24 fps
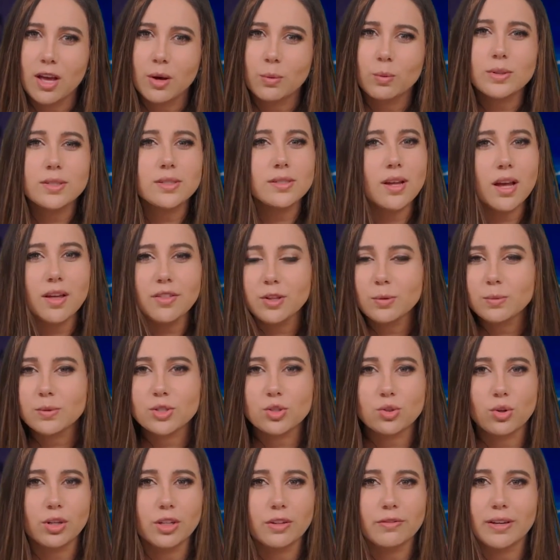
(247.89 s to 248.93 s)
was not the
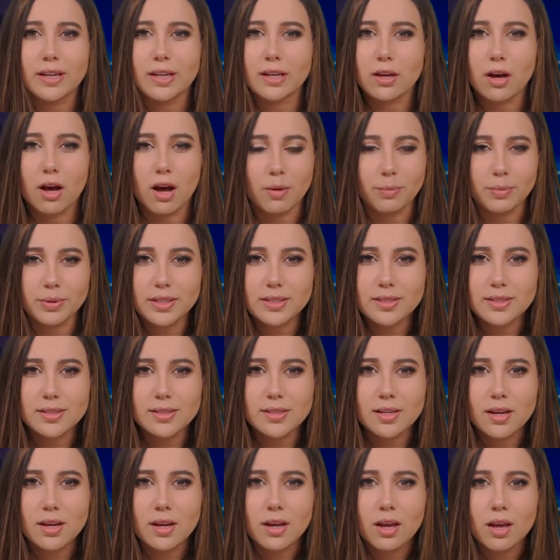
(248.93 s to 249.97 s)
result of incompetence,
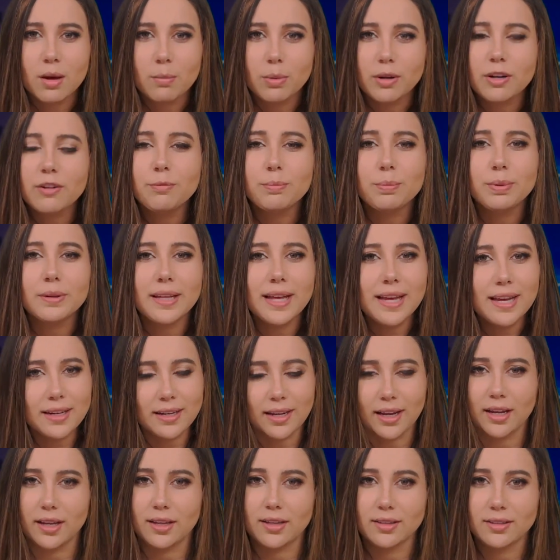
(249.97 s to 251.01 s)
but of
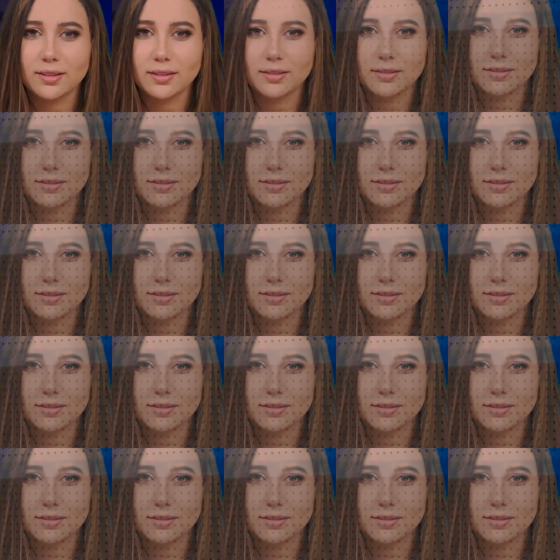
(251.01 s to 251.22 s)
planning.